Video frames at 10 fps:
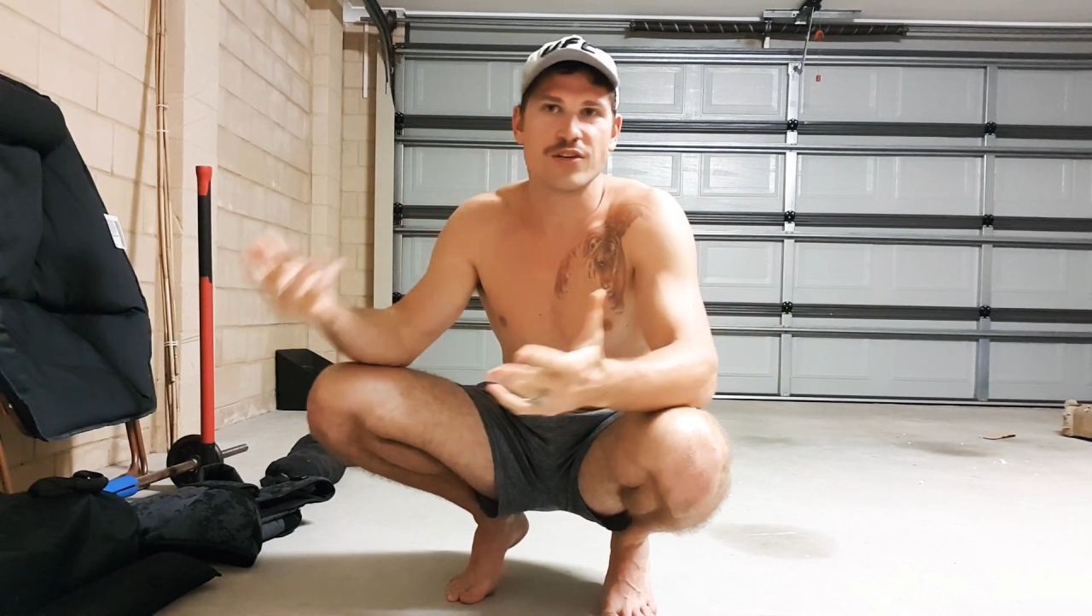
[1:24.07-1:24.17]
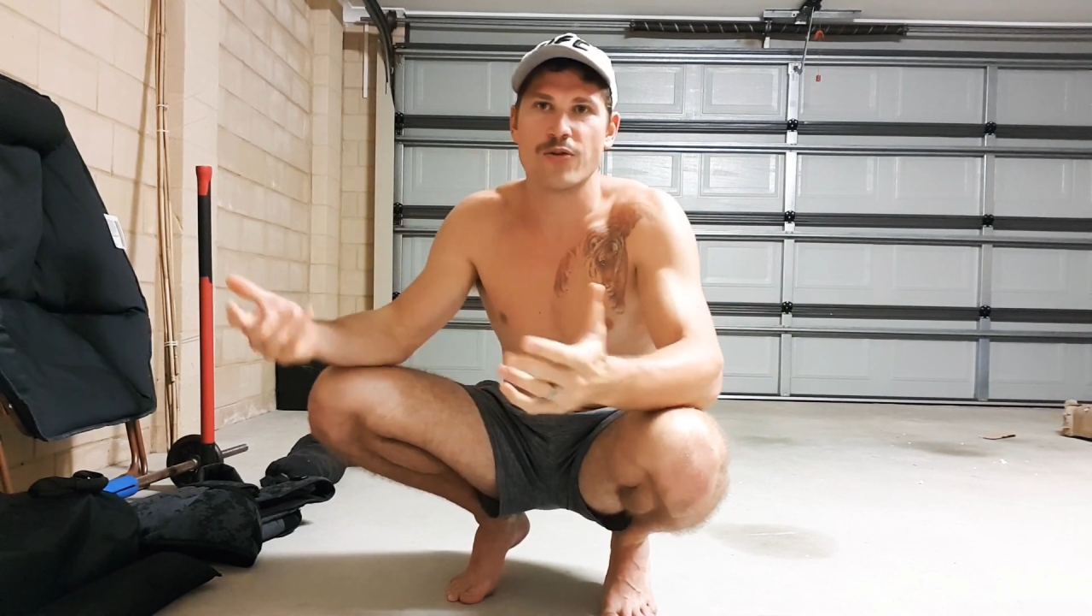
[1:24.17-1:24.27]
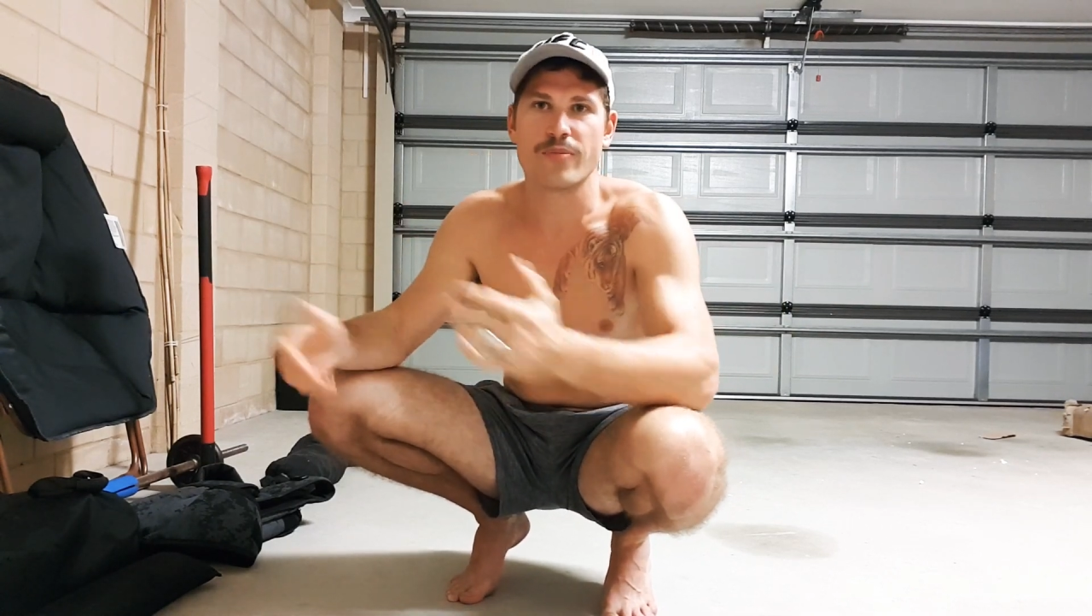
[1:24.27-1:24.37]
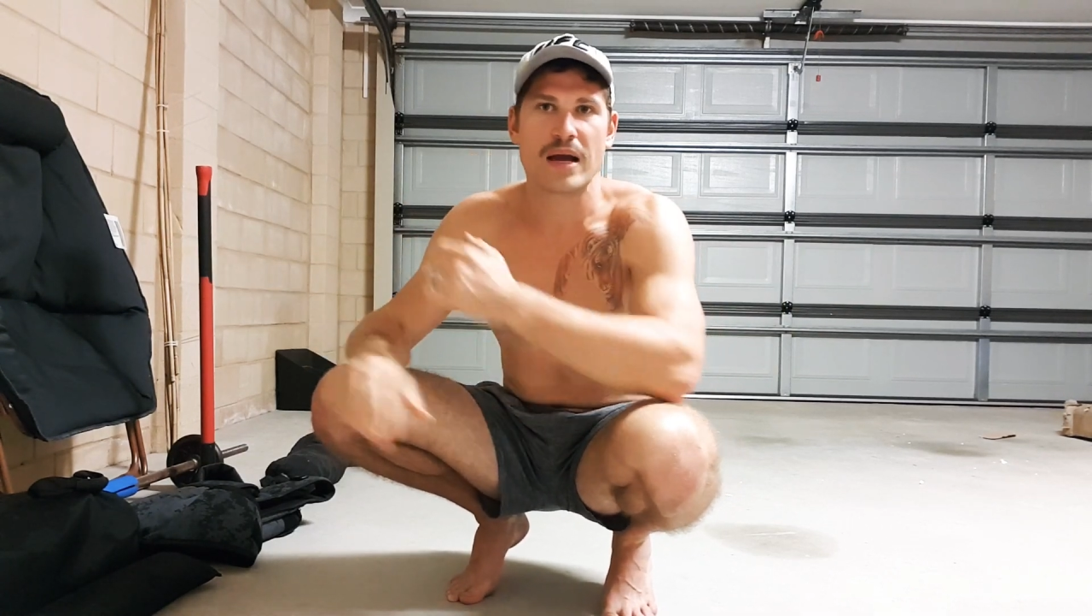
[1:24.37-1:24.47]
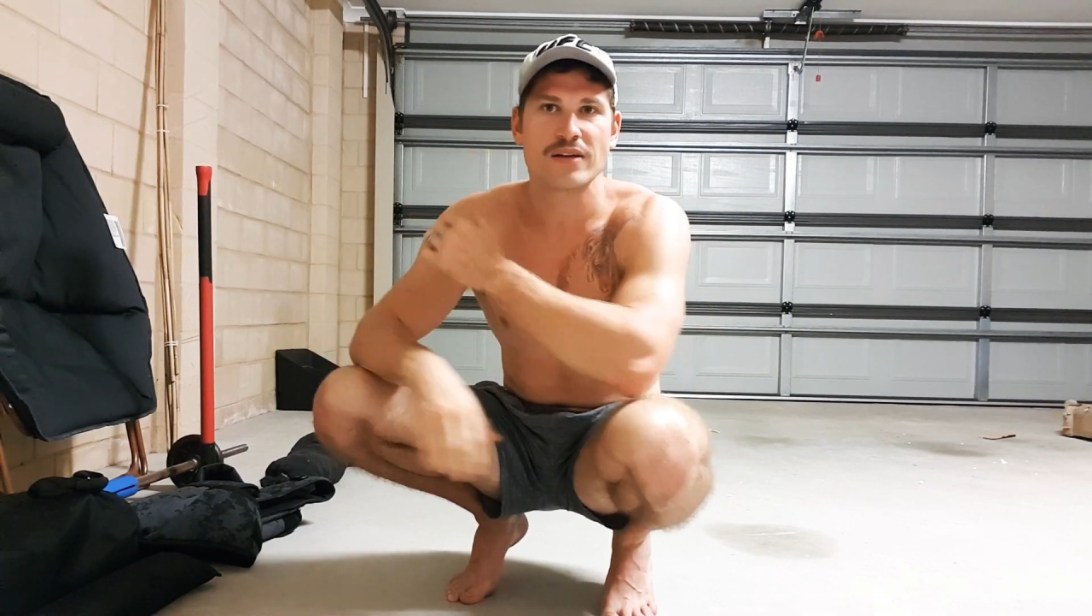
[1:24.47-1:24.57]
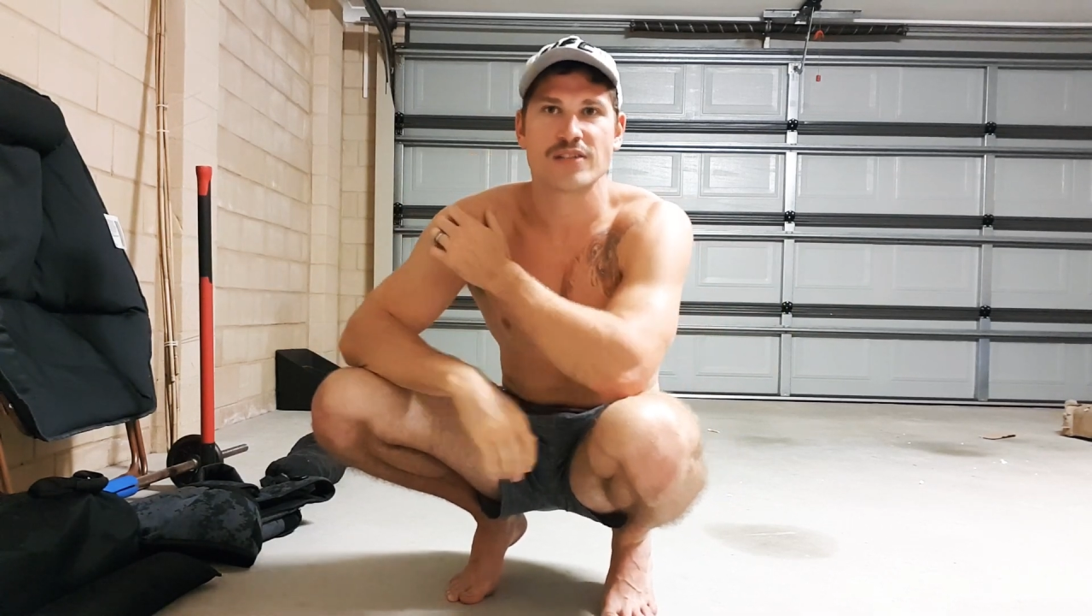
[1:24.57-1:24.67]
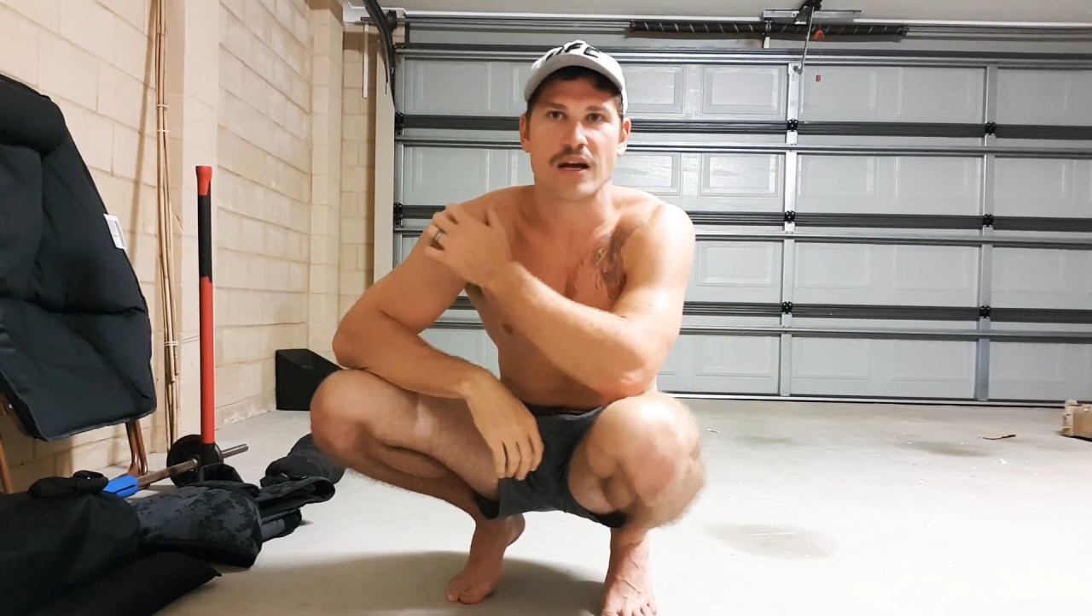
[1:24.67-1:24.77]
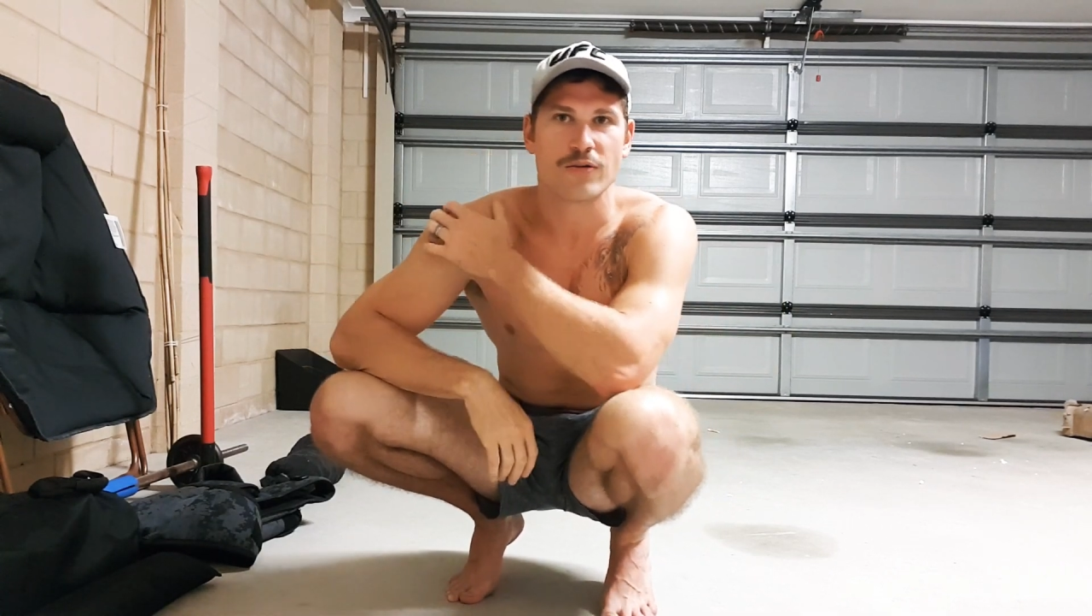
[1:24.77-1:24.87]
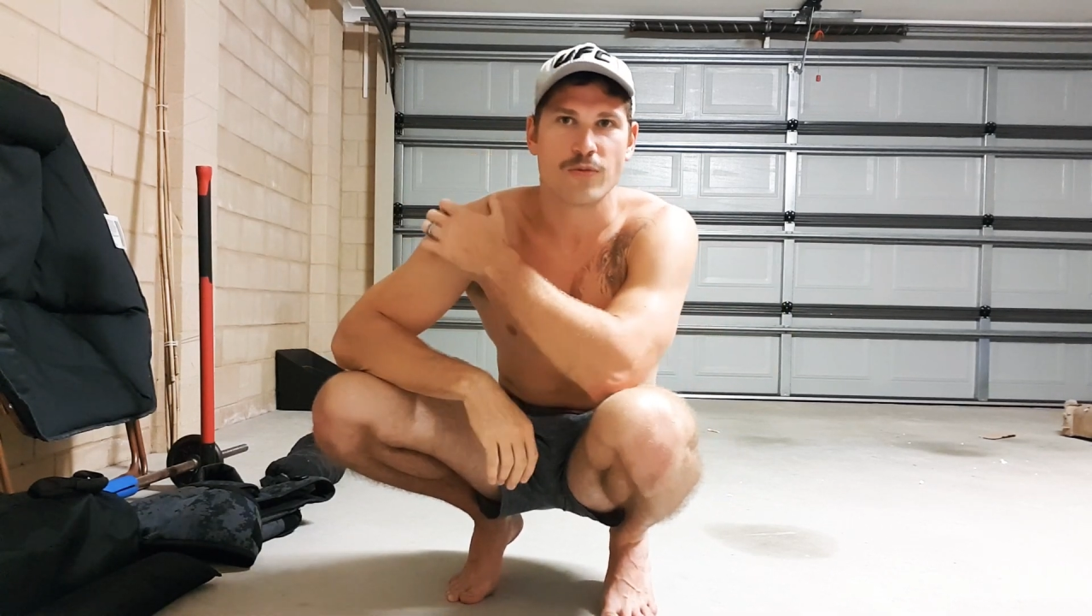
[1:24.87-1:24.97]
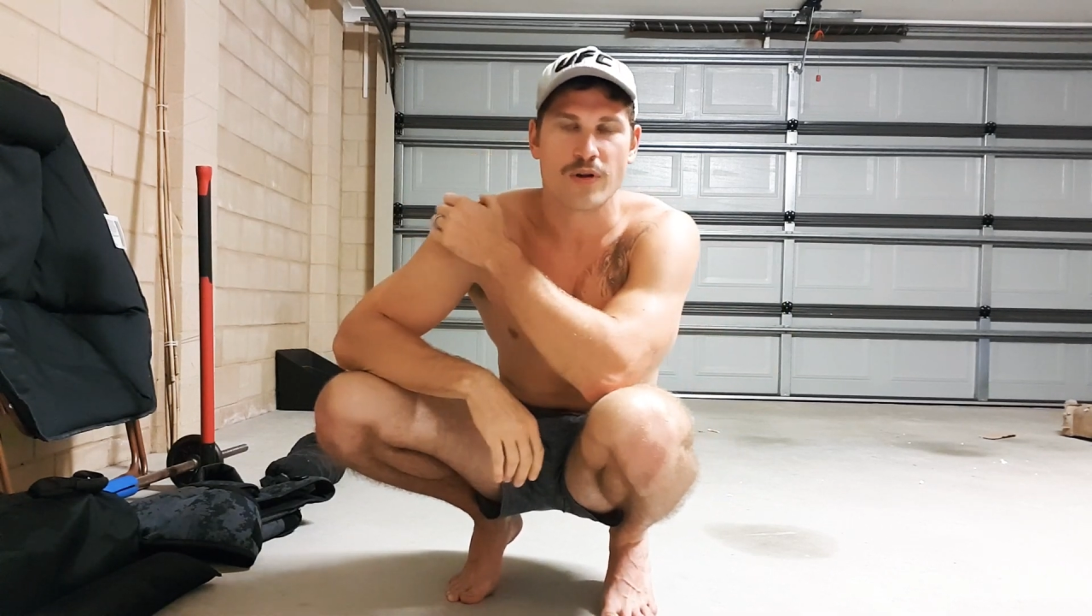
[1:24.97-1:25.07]
or max
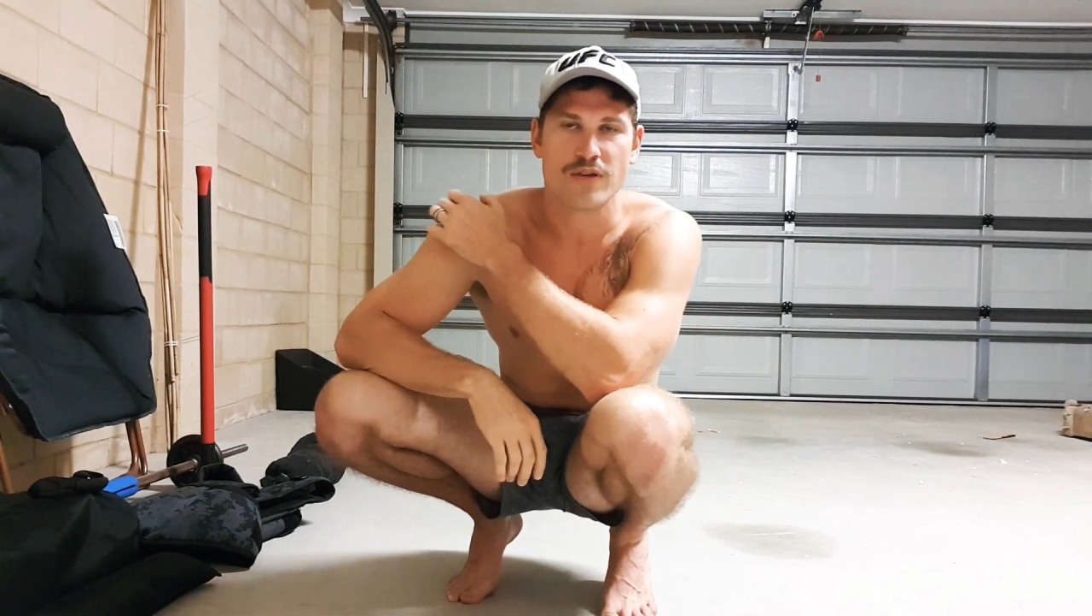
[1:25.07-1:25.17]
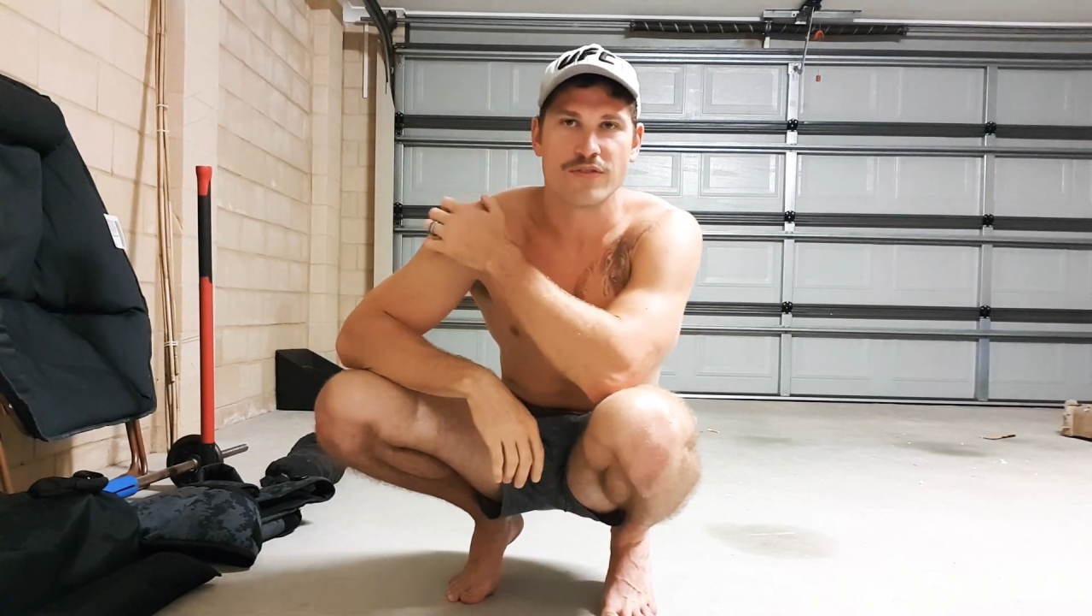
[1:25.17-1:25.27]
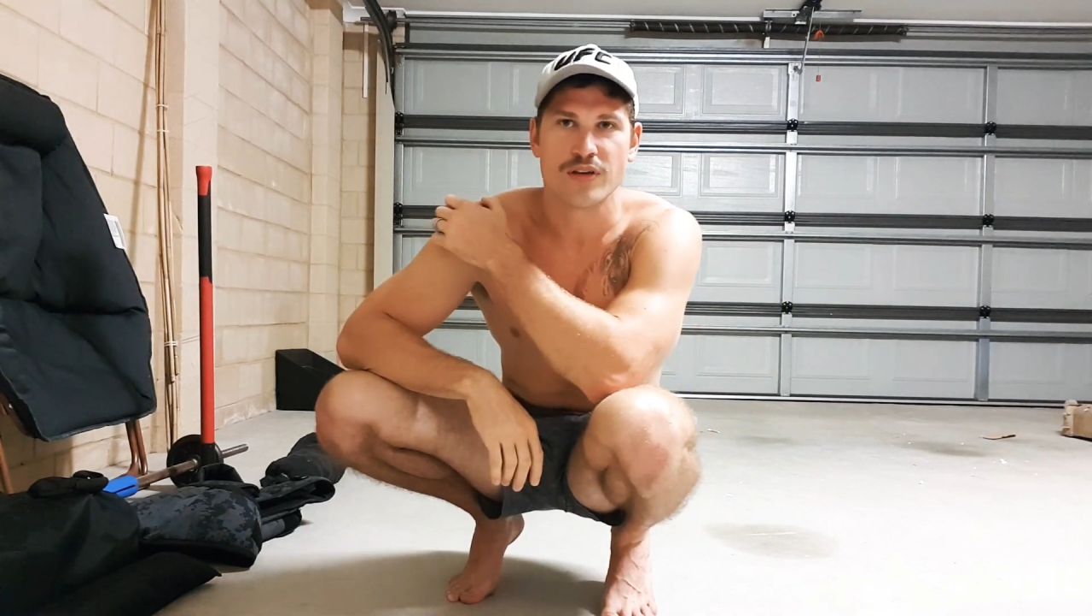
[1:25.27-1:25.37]
out or whatever.